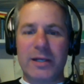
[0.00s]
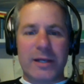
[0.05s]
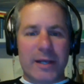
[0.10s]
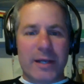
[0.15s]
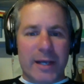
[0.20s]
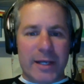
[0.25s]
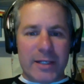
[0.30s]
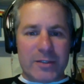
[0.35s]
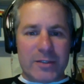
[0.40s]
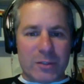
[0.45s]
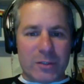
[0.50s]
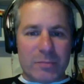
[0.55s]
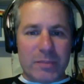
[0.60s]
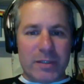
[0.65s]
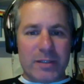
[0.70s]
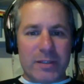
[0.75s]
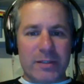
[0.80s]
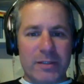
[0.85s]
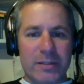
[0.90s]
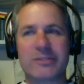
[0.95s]
and it took me
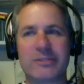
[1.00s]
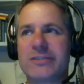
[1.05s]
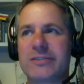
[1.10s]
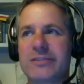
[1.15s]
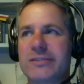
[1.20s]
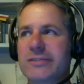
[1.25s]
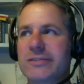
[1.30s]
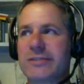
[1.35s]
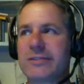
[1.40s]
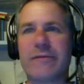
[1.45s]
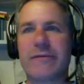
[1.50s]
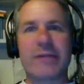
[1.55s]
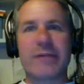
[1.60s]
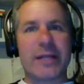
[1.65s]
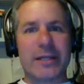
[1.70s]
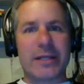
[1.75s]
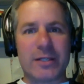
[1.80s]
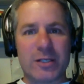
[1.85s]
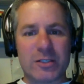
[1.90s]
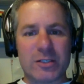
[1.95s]

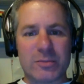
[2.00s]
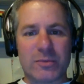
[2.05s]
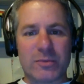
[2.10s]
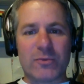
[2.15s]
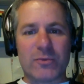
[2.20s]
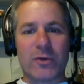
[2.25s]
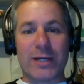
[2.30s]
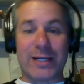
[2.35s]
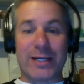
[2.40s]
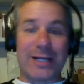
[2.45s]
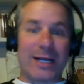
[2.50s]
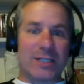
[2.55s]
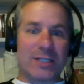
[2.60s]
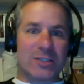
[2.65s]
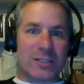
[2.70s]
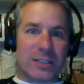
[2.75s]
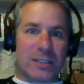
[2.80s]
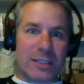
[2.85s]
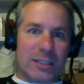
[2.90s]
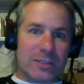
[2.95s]
7-8 years before I could
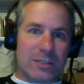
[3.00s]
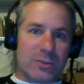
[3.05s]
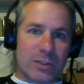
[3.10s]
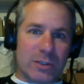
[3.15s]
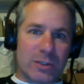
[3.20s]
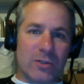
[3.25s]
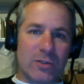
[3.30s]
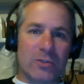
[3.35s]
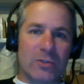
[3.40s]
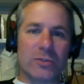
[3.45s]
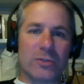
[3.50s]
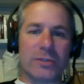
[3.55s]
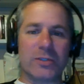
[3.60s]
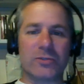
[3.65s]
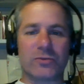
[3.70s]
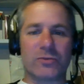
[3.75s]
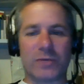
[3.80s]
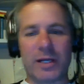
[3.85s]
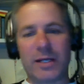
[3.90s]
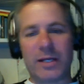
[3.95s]
actually get to a dojo and
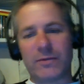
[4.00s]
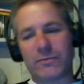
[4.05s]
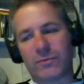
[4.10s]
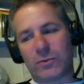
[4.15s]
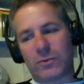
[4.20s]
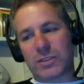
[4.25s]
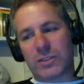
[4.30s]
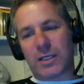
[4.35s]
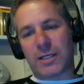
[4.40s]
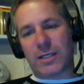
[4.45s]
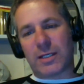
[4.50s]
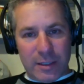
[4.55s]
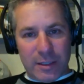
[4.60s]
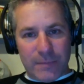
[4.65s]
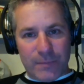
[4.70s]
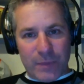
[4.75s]
train full time.